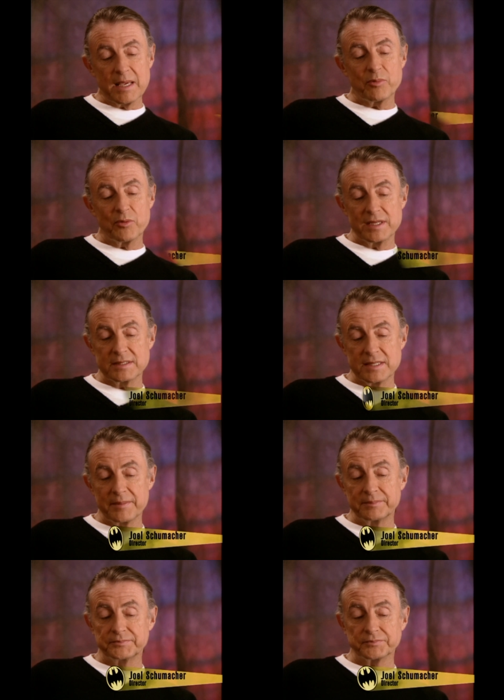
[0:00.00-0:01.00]
So Warner
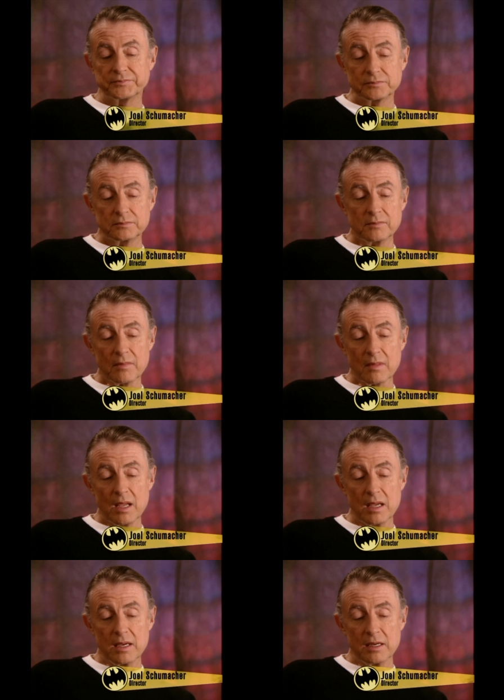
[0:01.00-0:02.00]
Bros. figured a change of
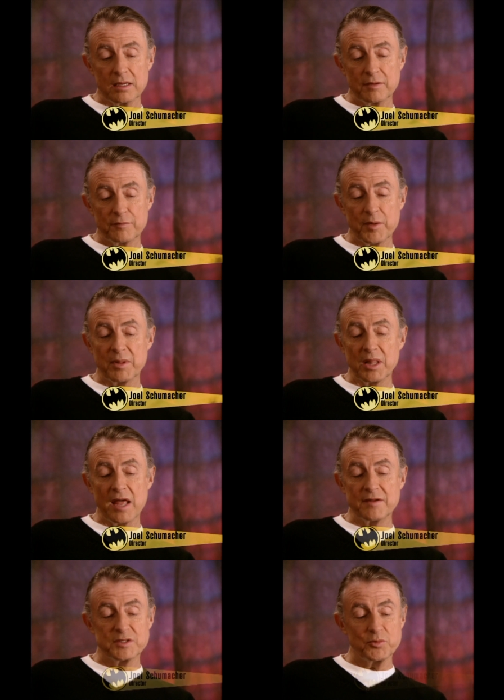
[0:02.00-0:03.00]
director was needed.
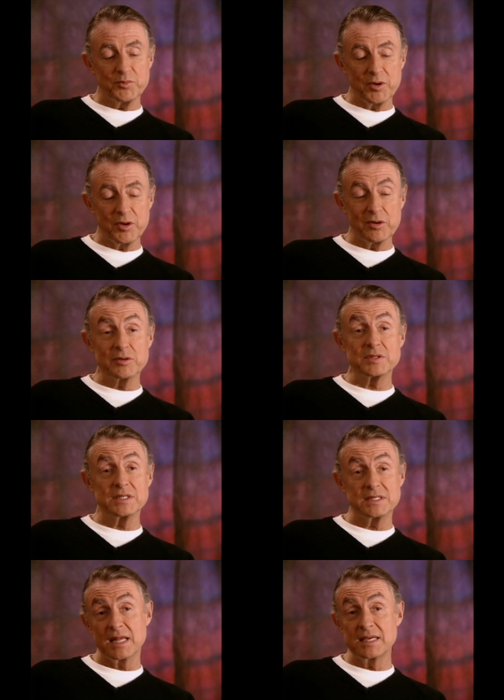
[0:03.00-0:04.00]
Gone was
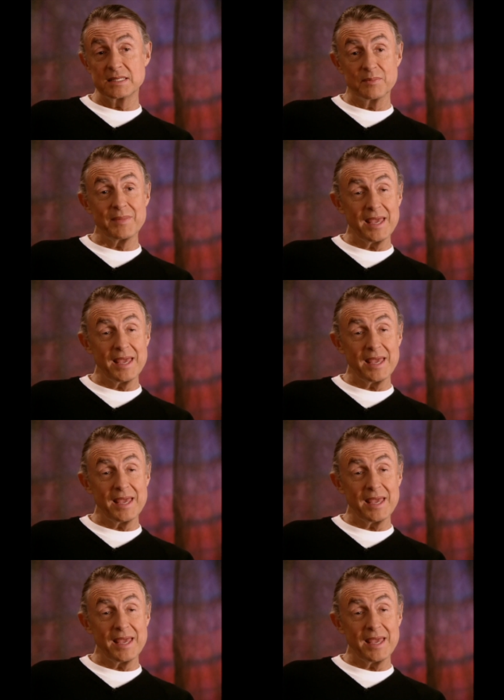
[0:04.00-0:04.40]
Tim Burton,